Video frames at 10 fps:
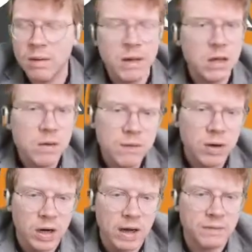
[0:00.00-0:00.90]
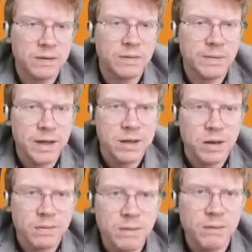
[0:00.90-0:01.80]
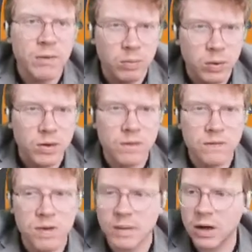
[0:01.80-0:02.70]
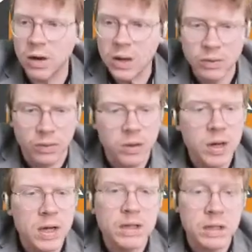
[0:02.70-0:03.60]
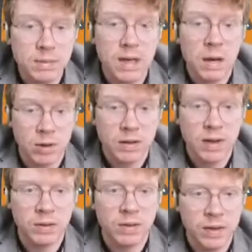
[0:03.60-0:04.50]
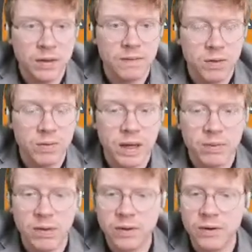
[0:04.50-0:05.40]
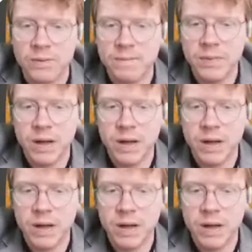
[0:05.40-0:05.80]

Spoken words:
But you've got enough information from what you've just been going through to be able to tackle this if you really want to.